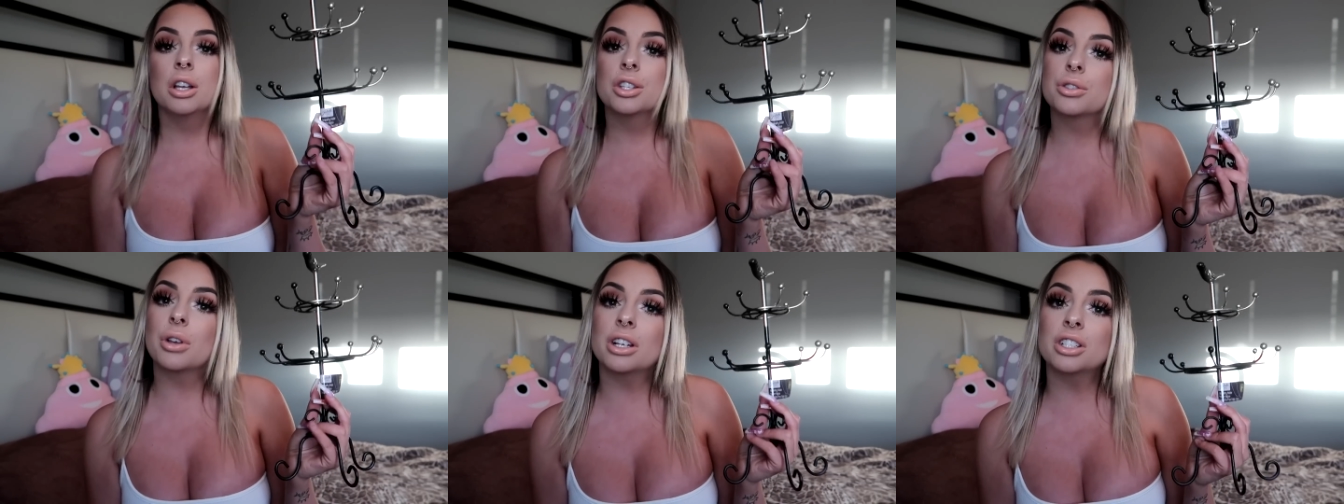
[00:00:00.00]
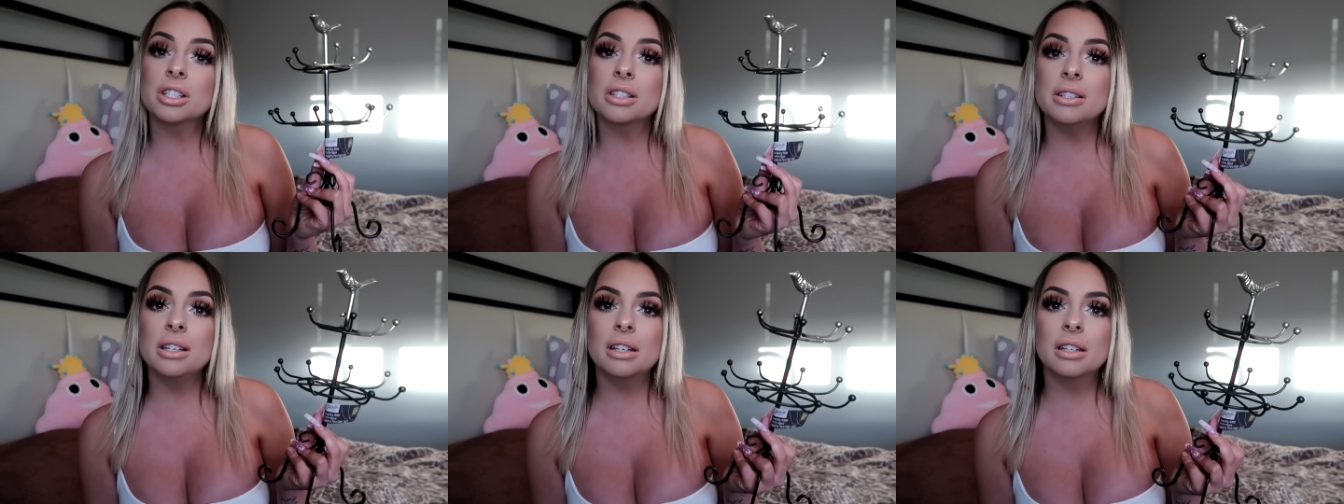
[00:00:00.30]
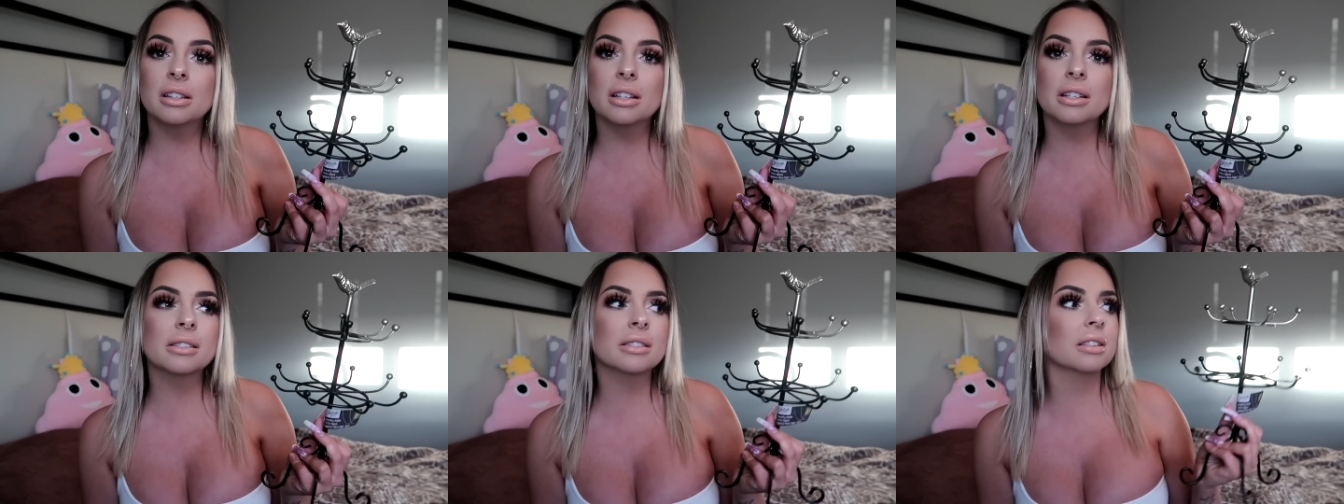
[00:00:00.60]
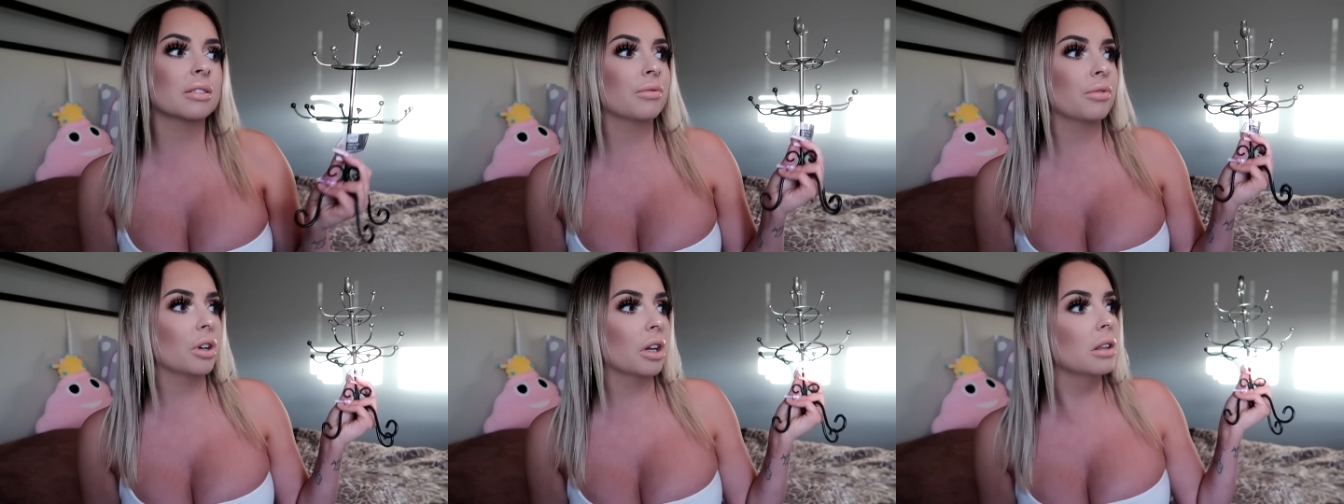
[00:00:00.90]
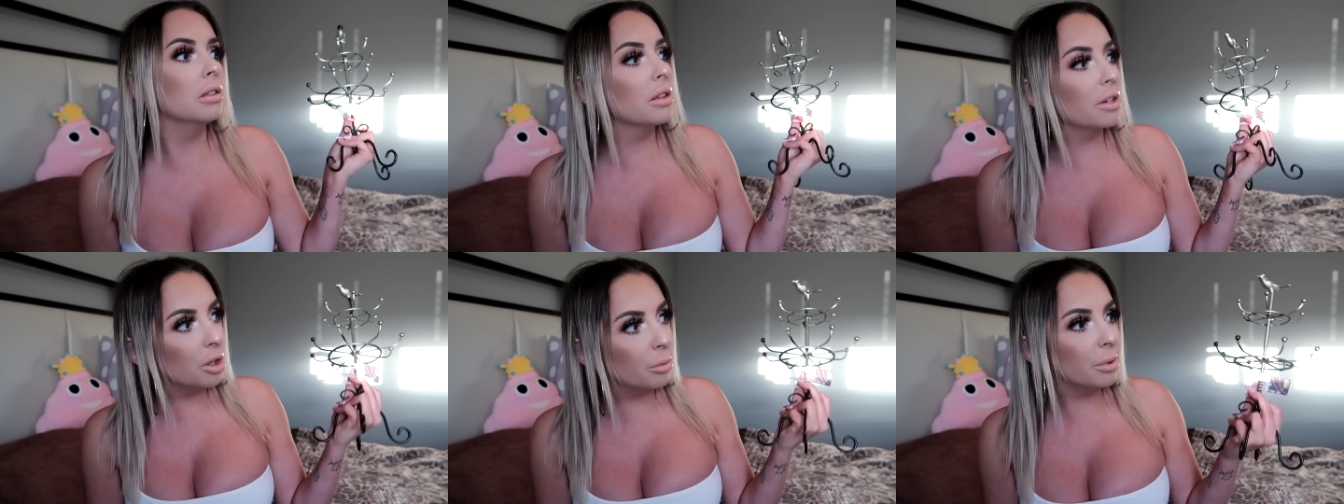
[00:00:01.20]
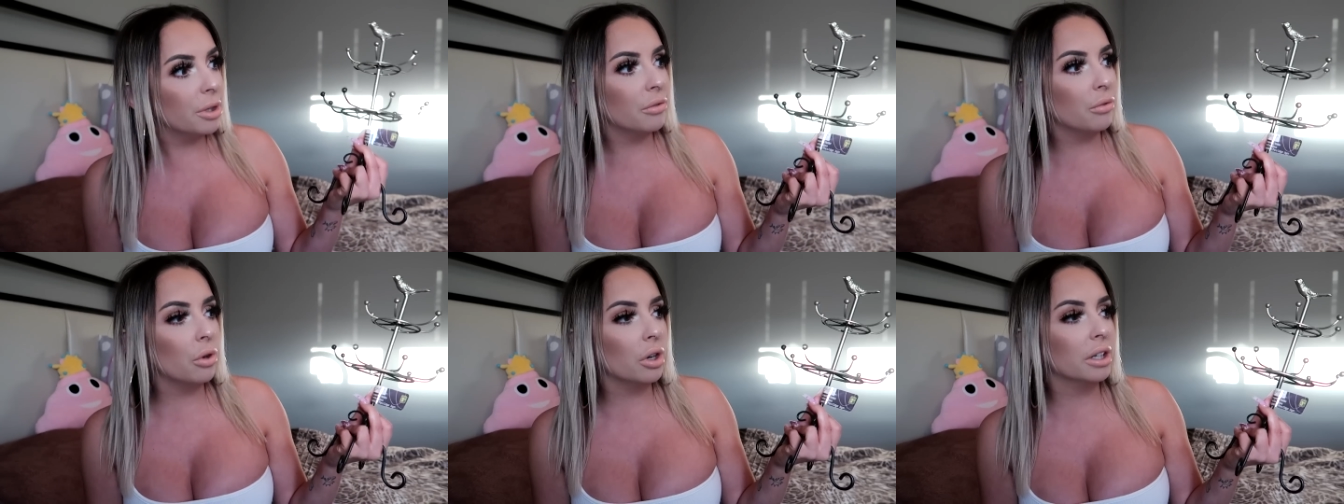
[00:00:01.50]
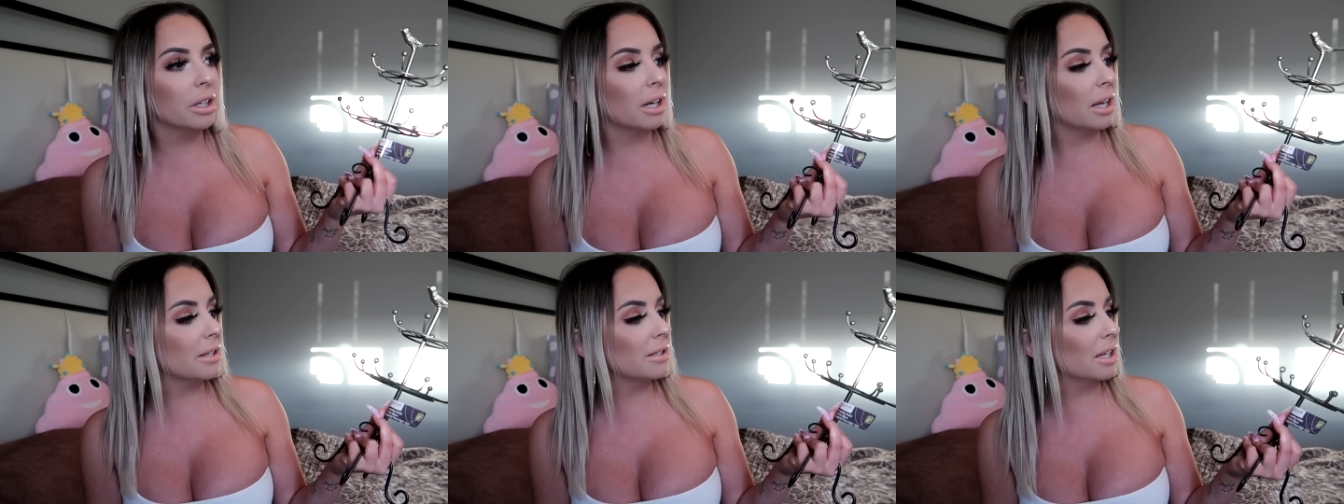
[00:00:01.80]
So I just needed this for a little bit of
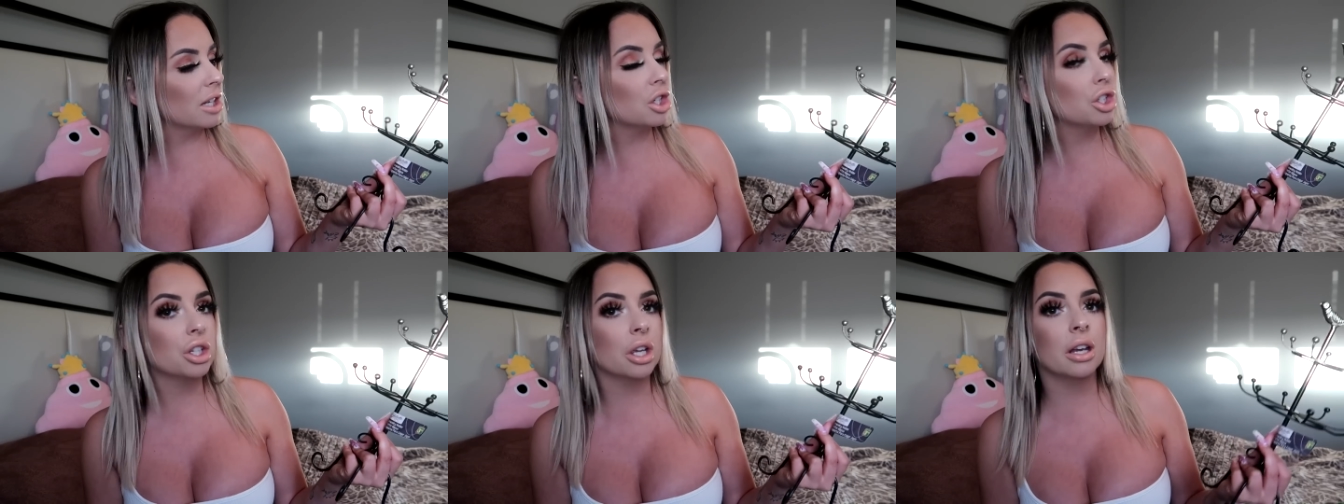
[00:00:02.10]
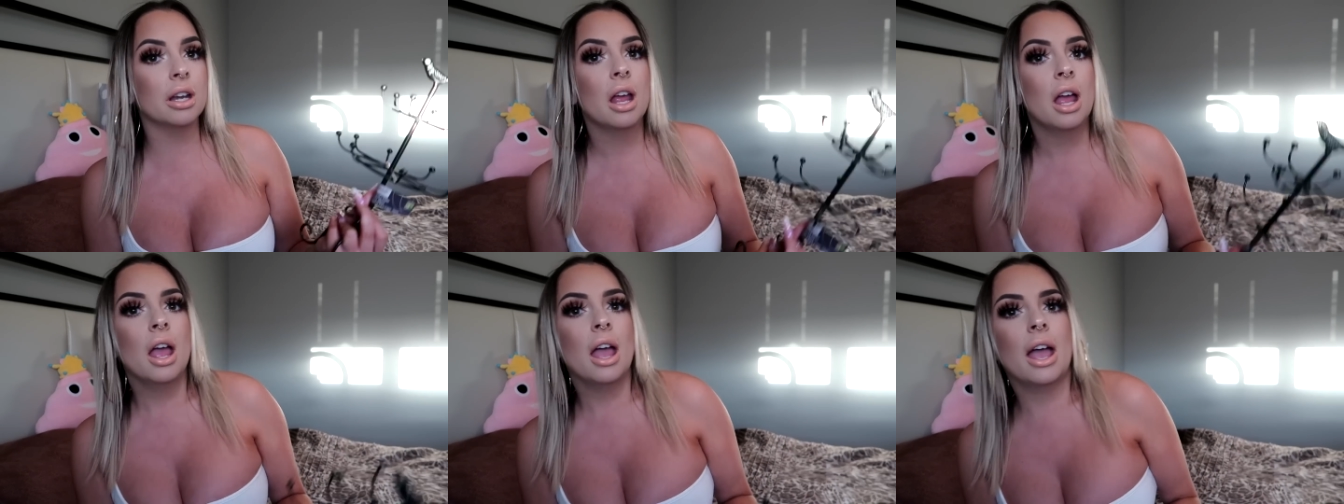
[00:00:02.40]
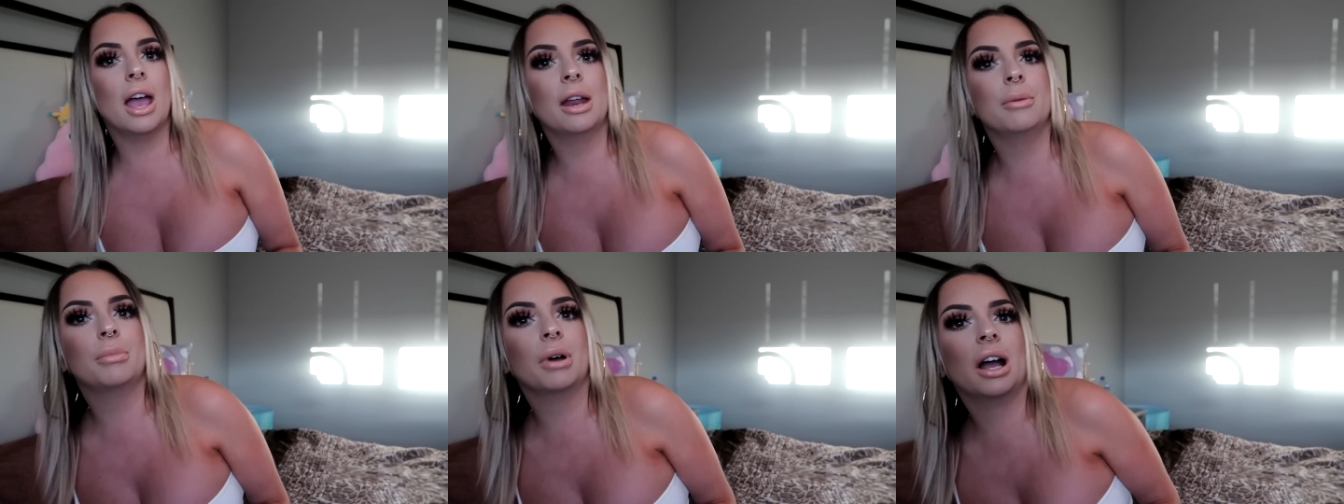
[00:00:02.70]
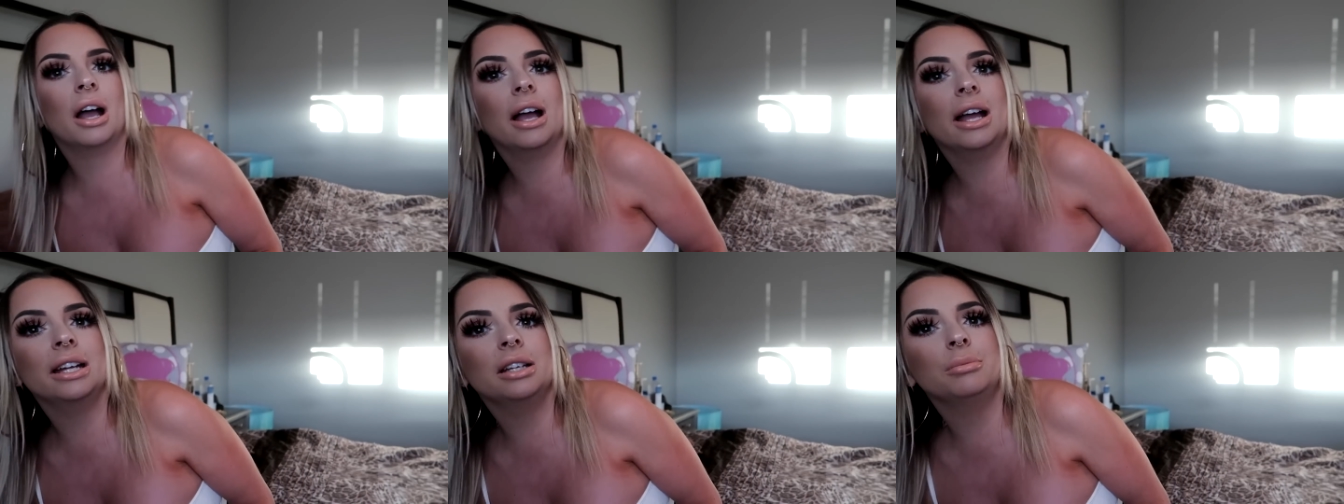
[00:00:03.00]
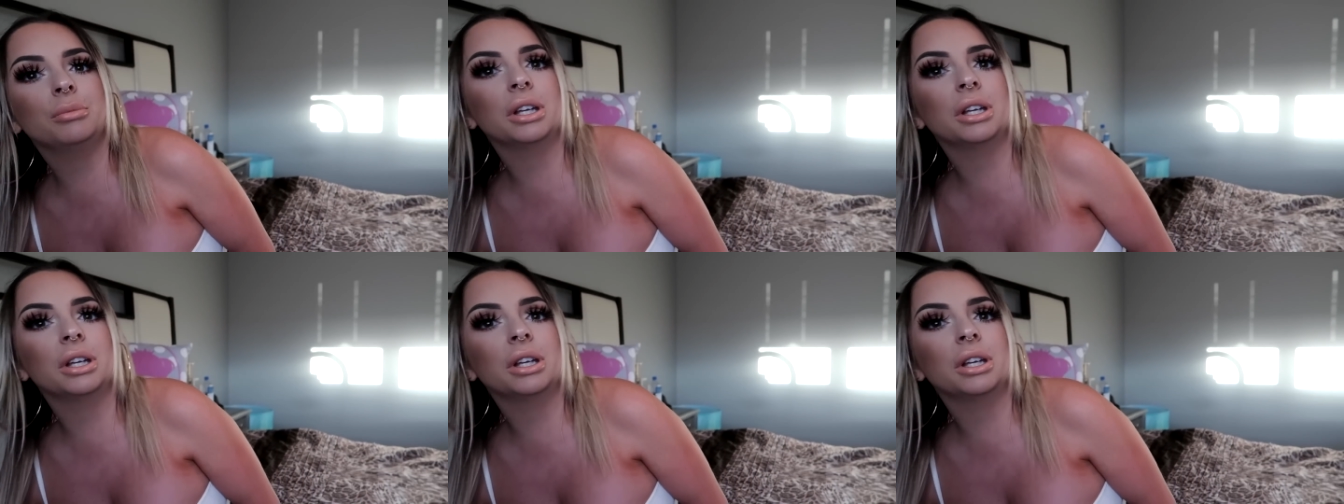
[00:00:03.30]
organization. And behind